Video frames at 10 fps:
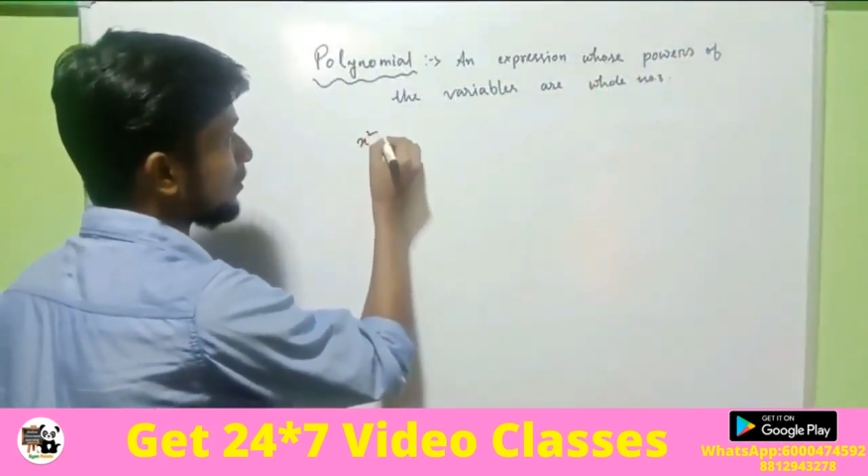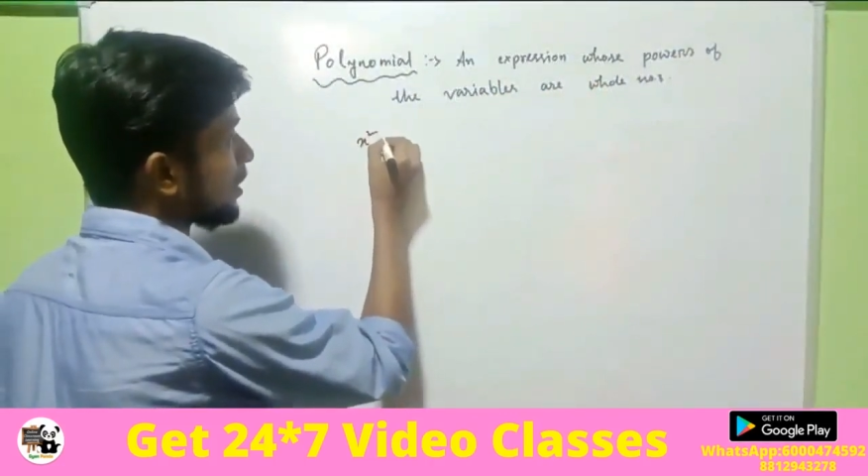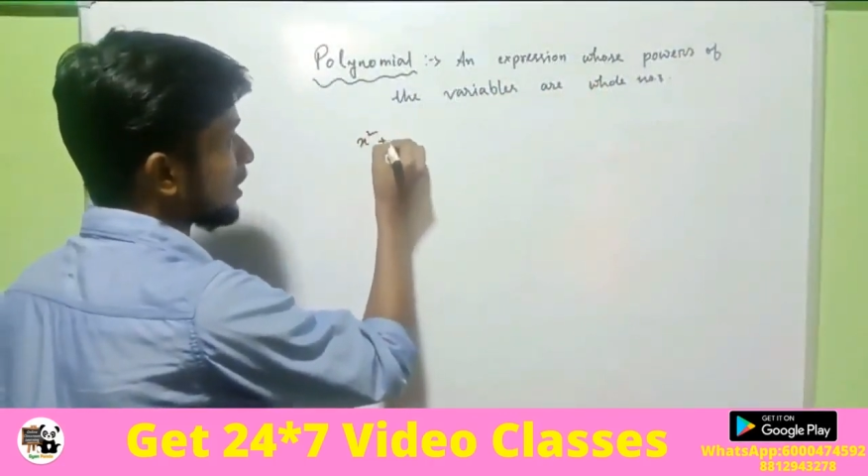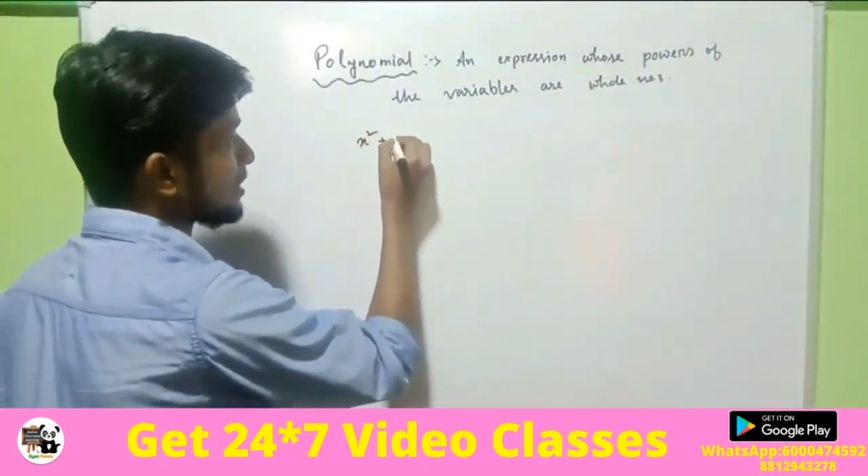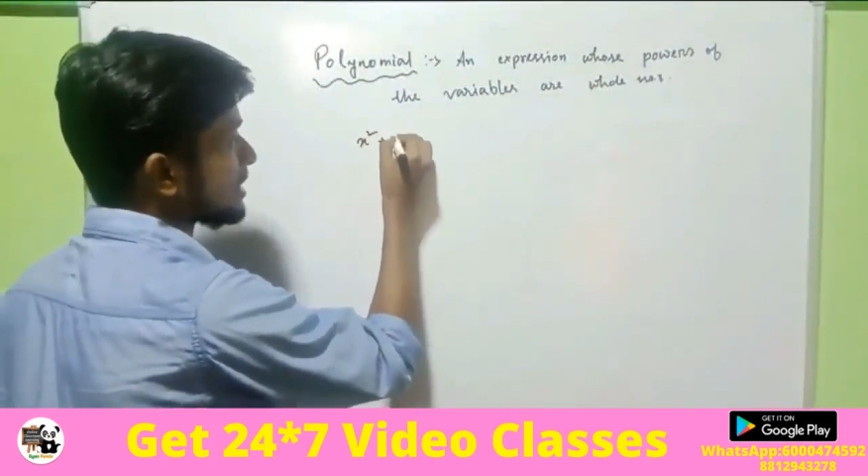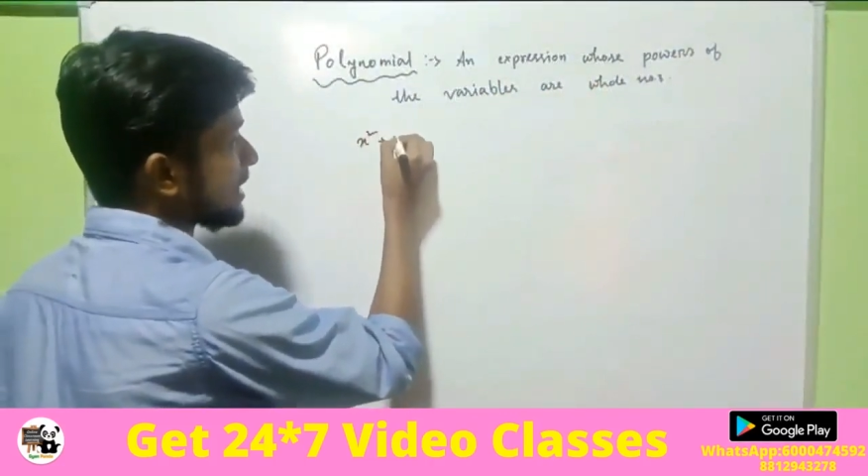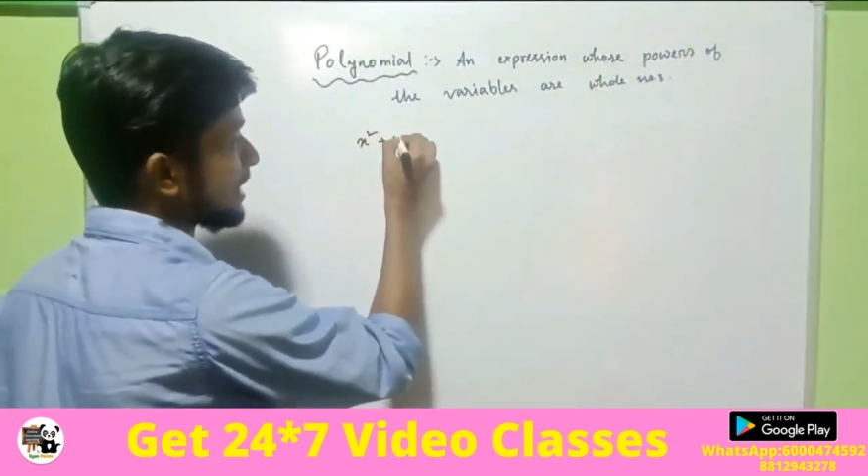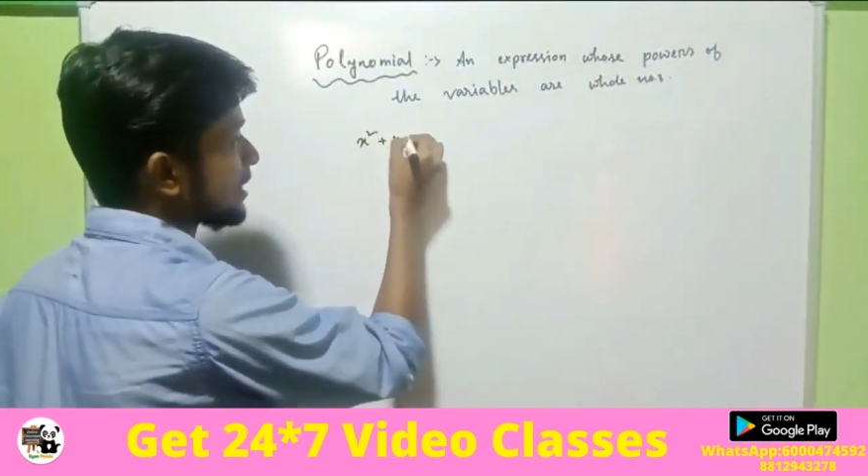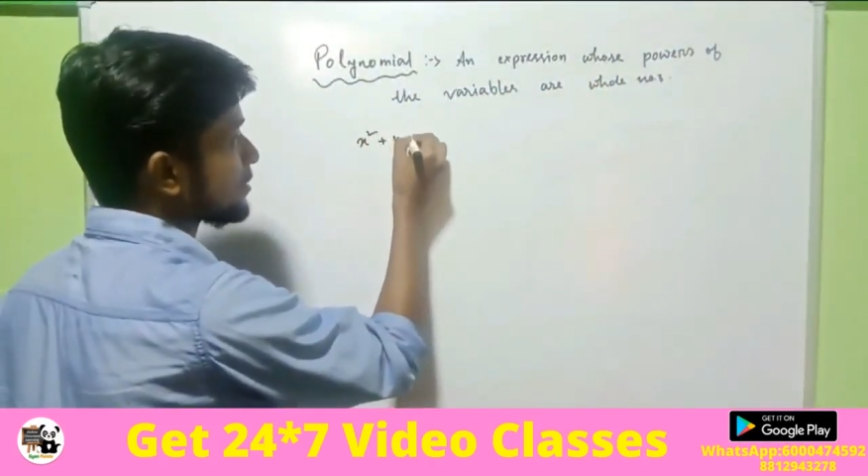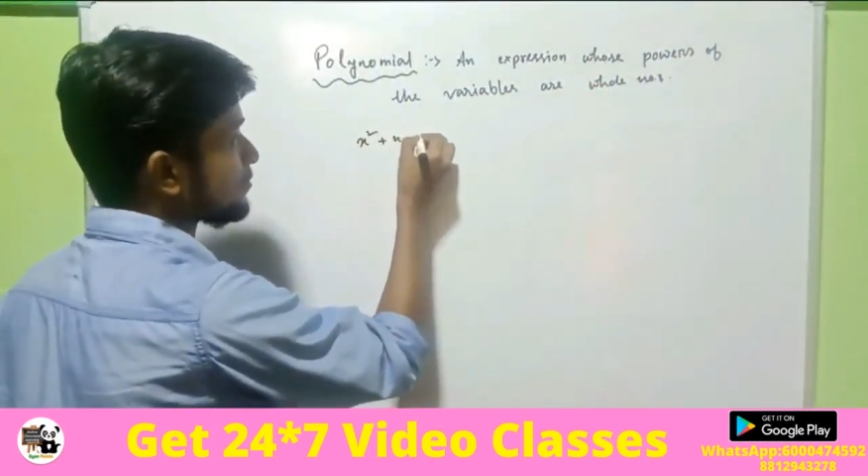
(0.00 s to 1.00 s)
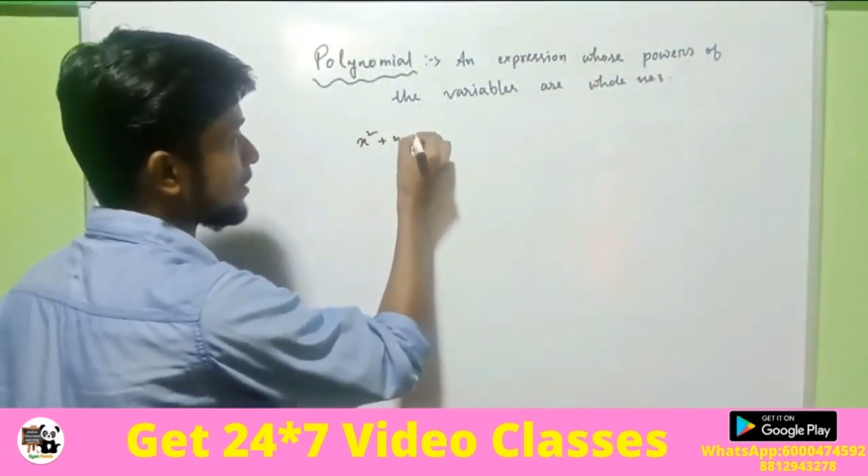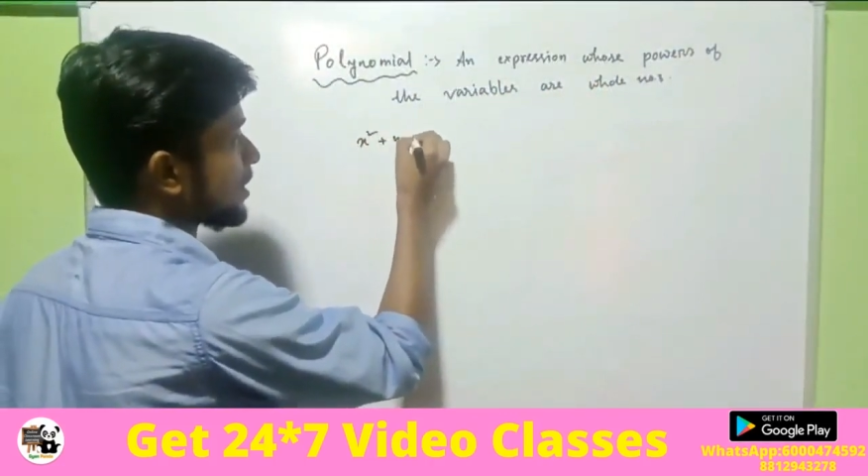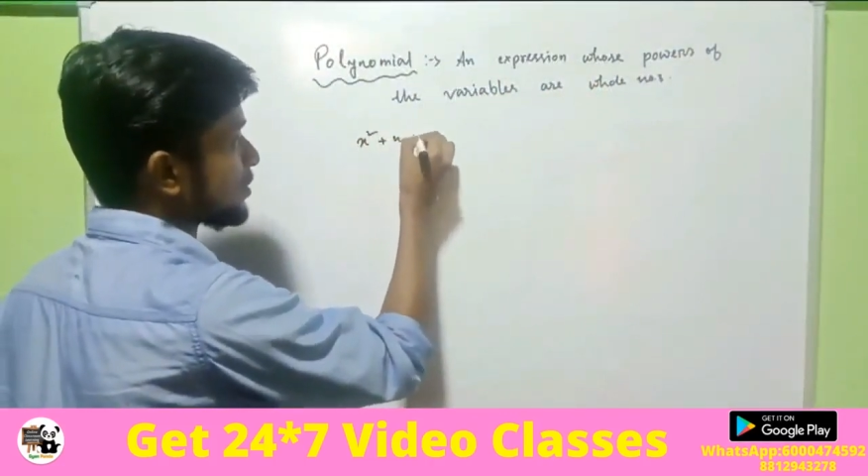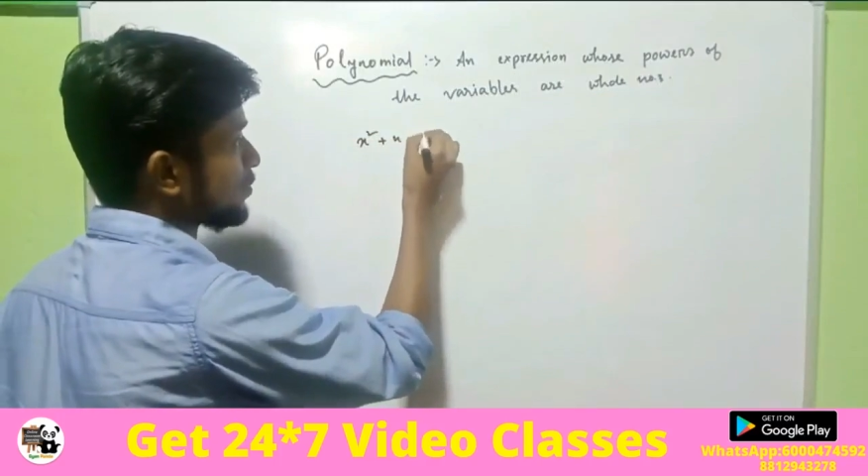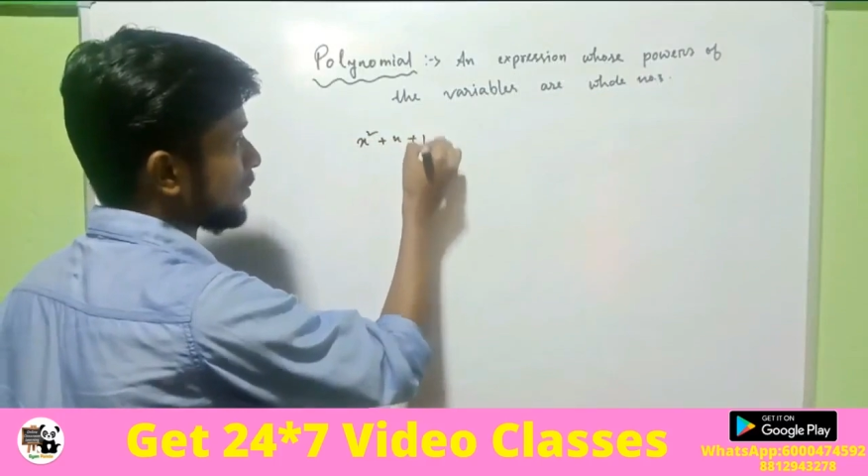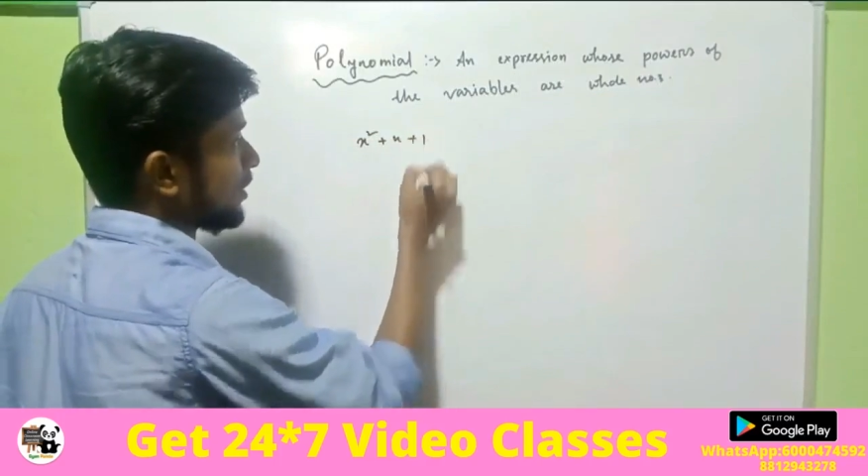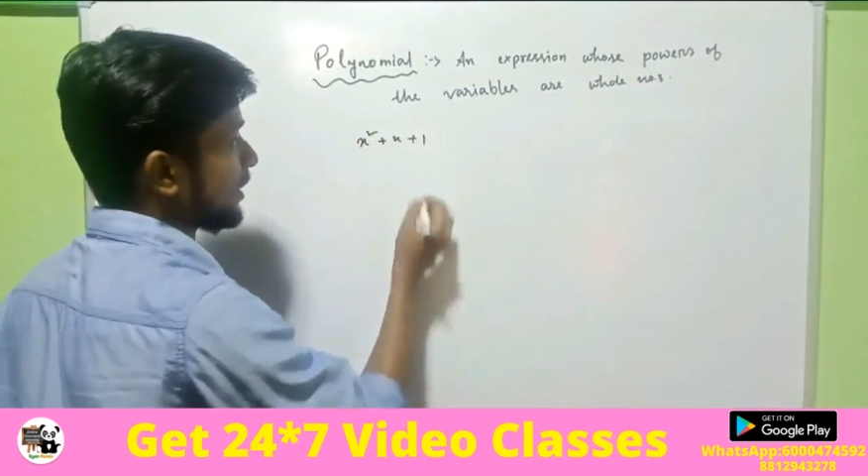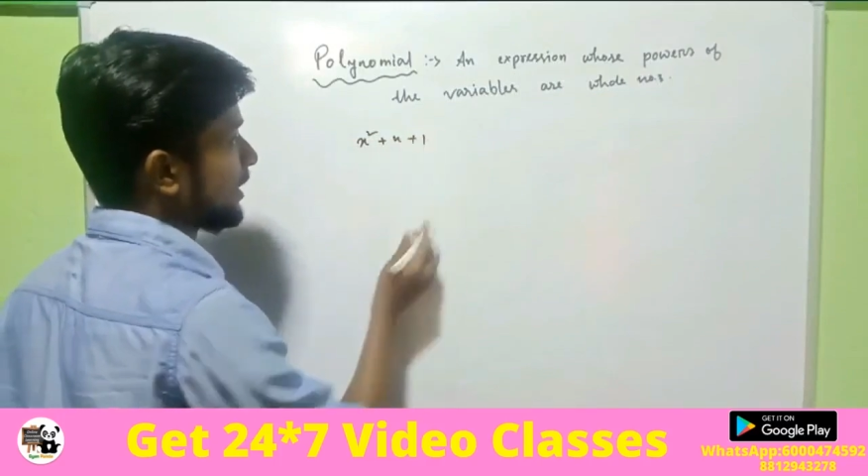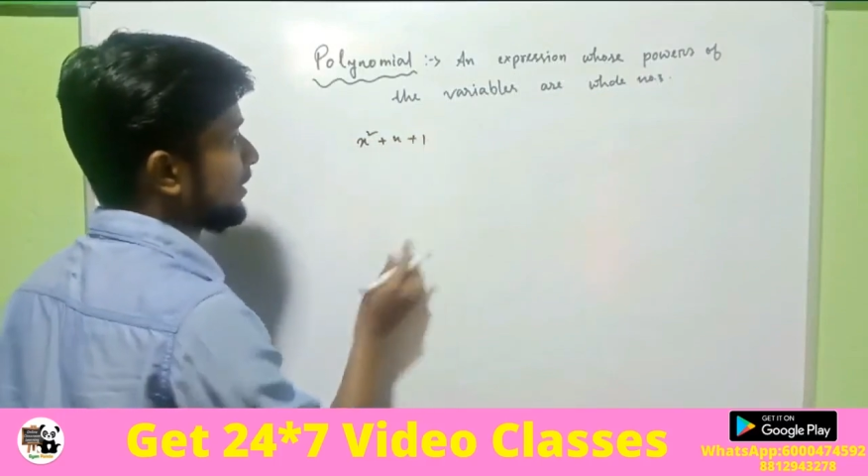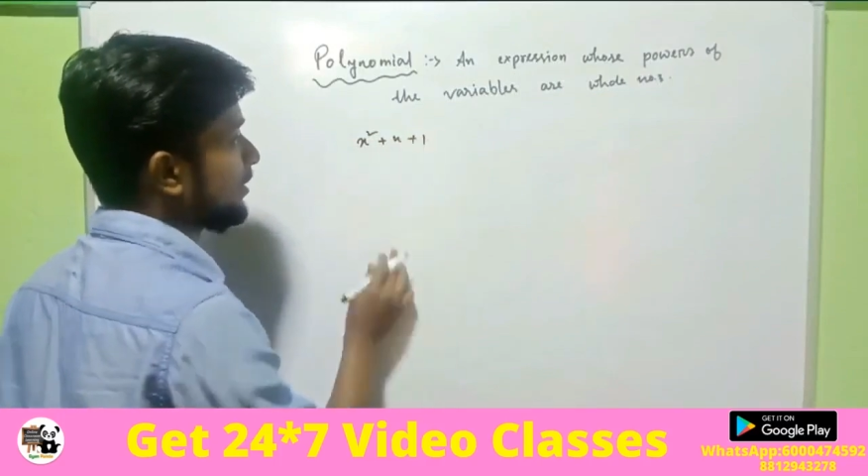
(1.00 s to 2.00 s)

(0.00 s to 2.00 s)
plus x plus 1.